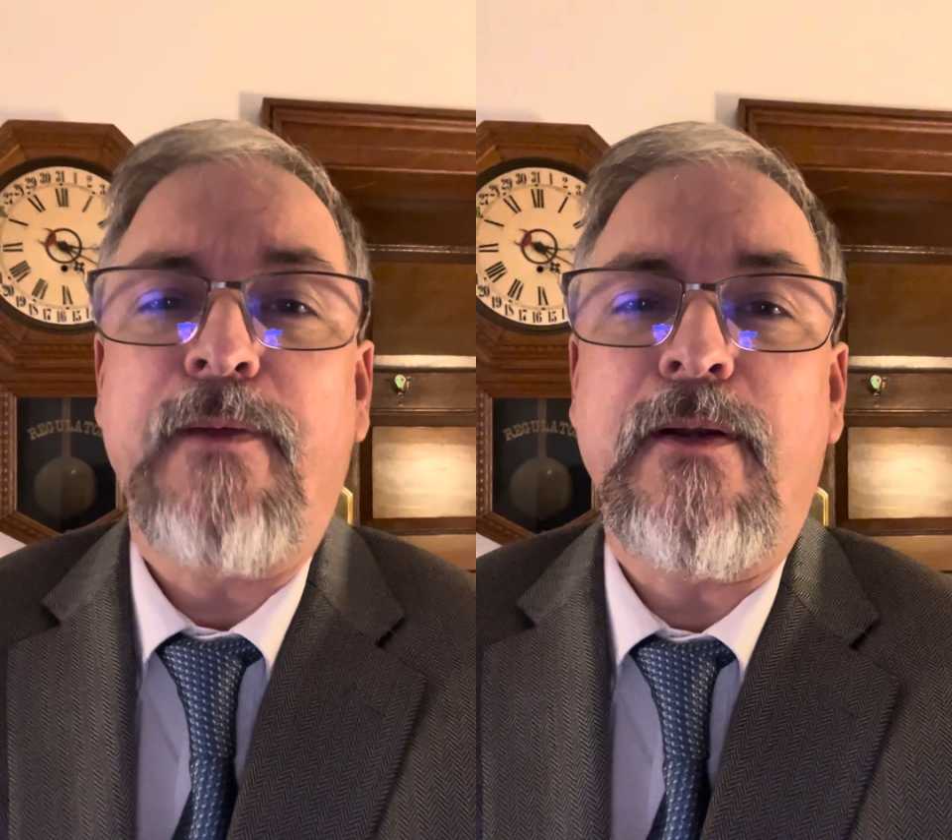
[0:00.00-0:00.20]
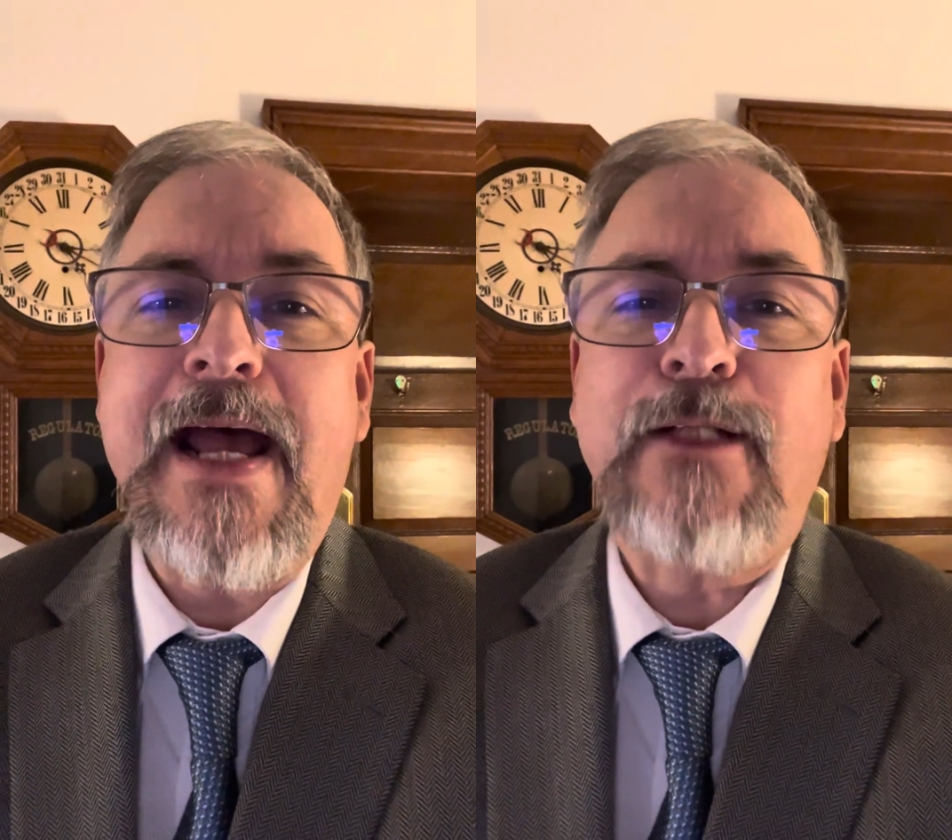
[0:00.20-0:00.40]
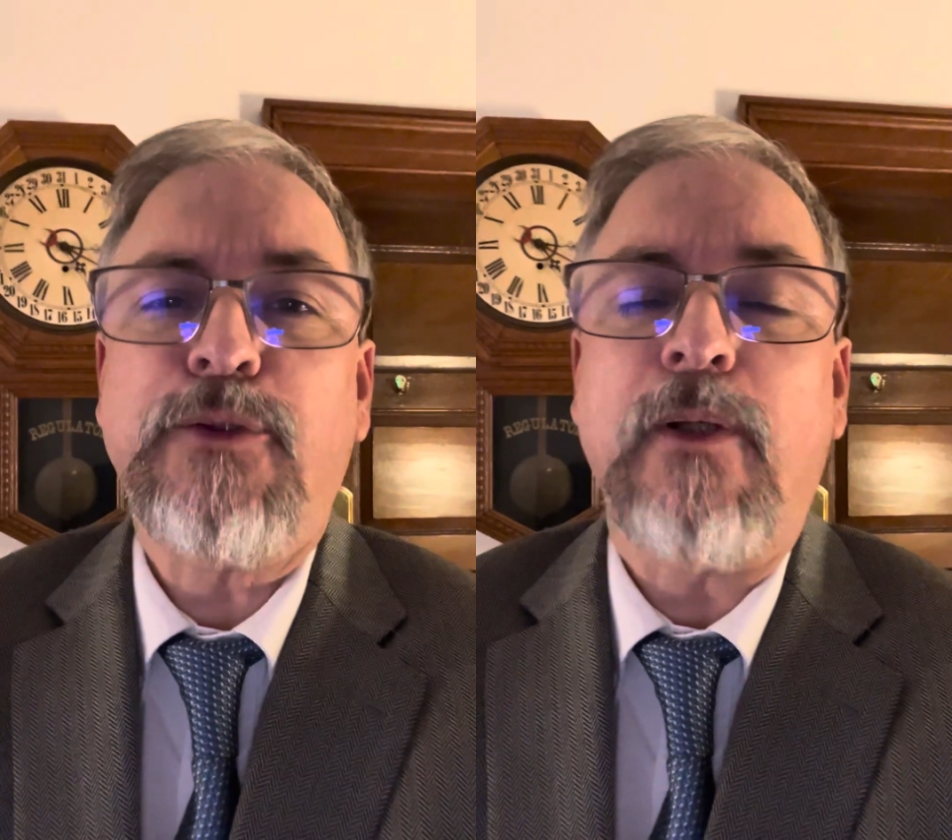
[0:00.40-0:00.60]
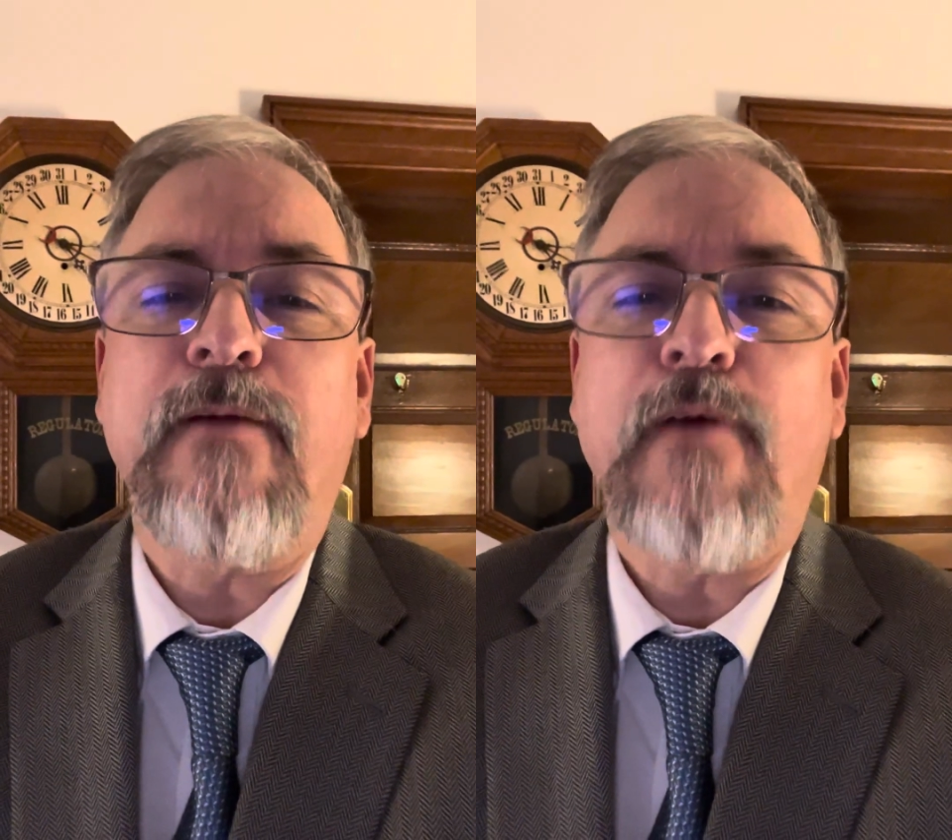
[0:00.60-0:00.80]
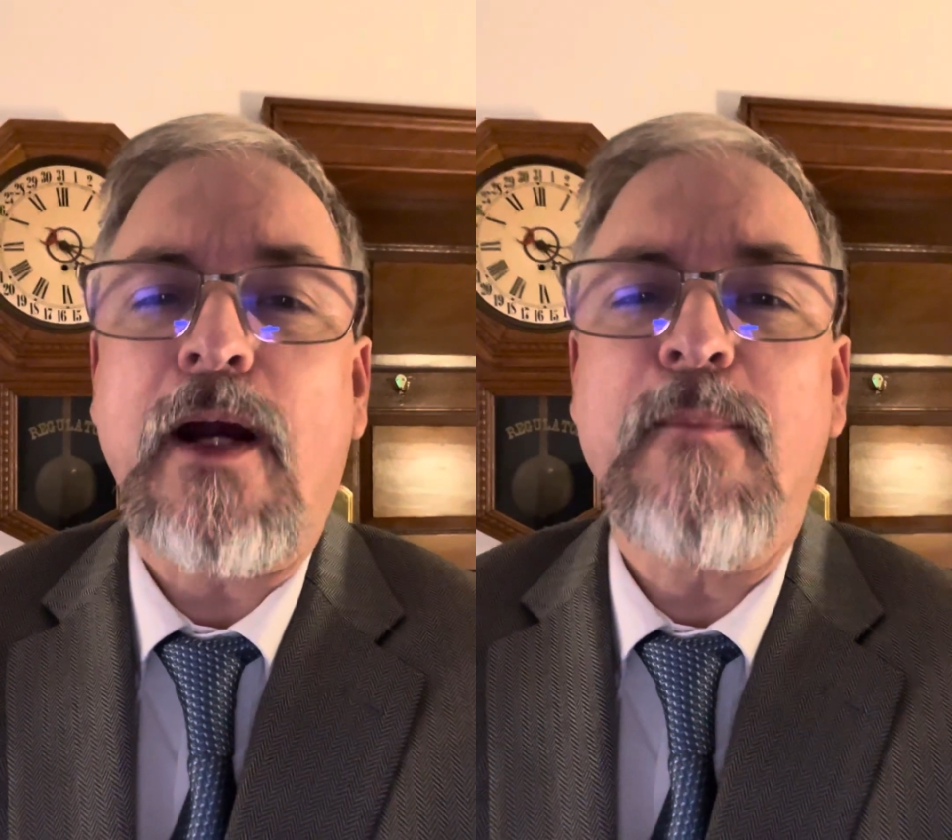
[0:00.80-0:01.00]
natural
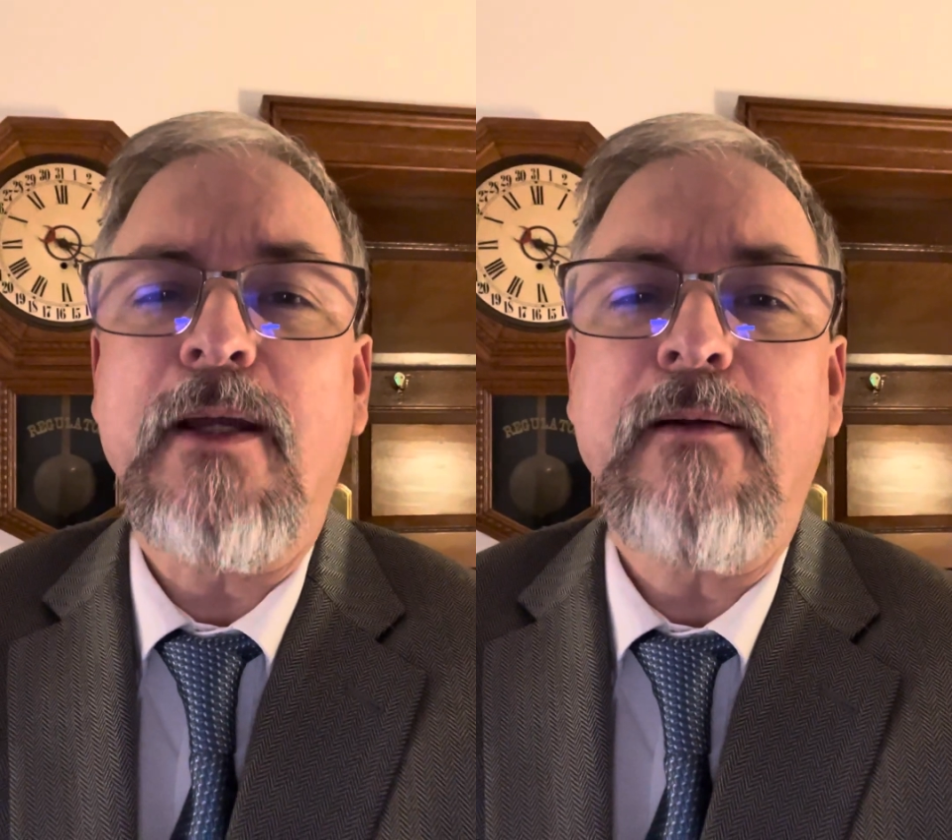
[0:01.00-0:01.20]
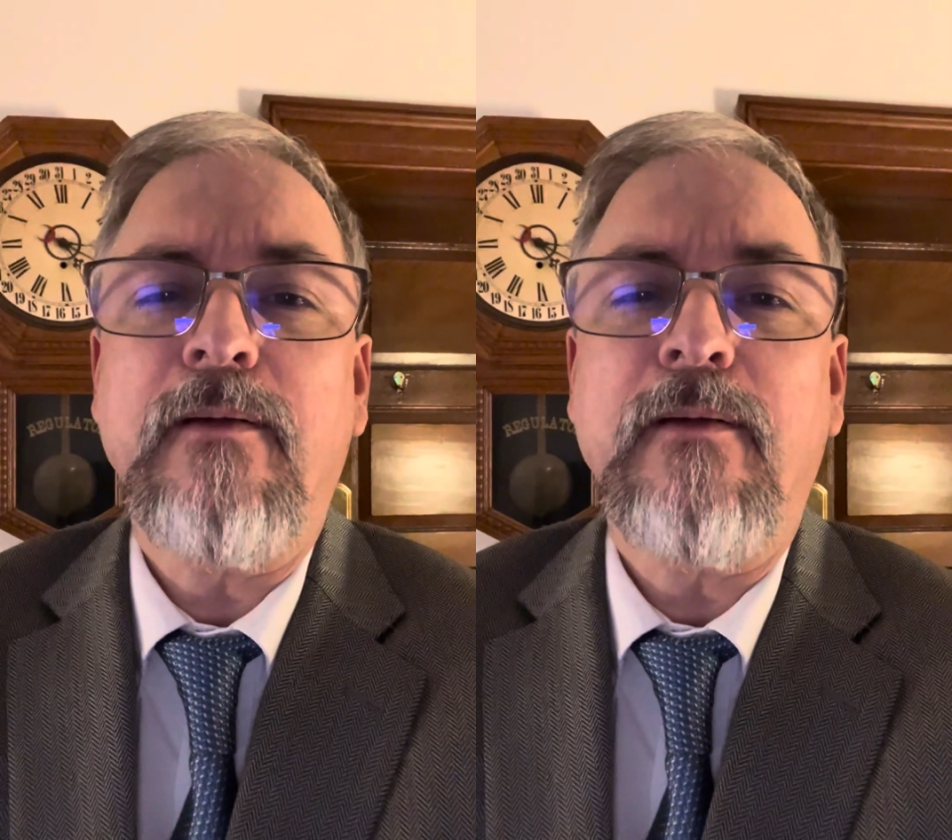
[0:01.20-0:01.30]
environment.